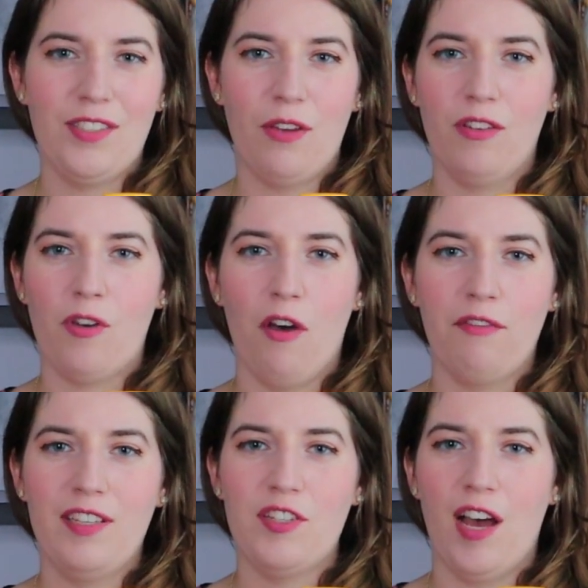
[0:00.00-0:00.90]
so the
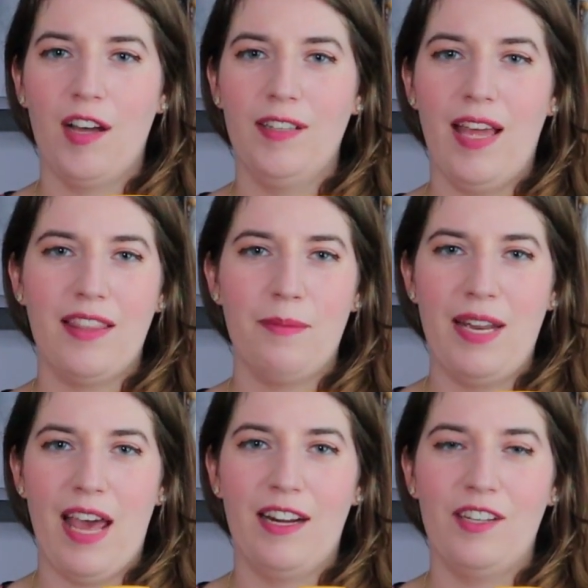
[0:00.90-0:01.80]
coffee and chocolate and the
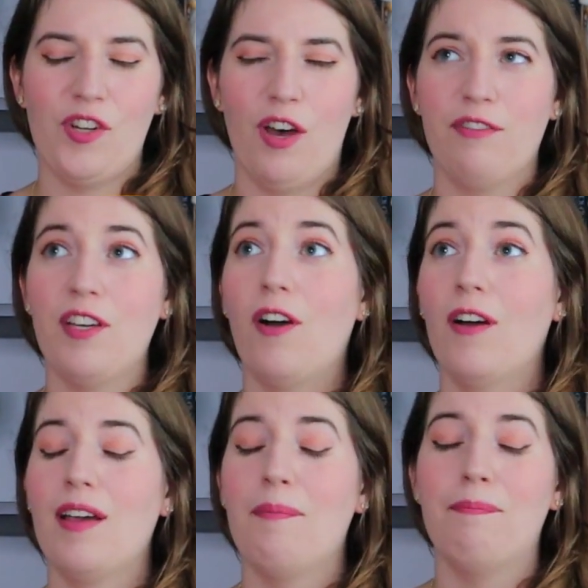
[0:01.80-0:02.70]
banana and toffee
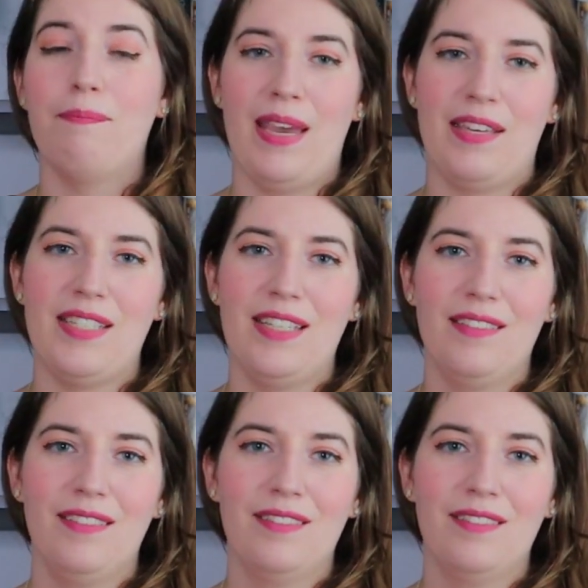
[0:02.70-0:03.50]
are amazing.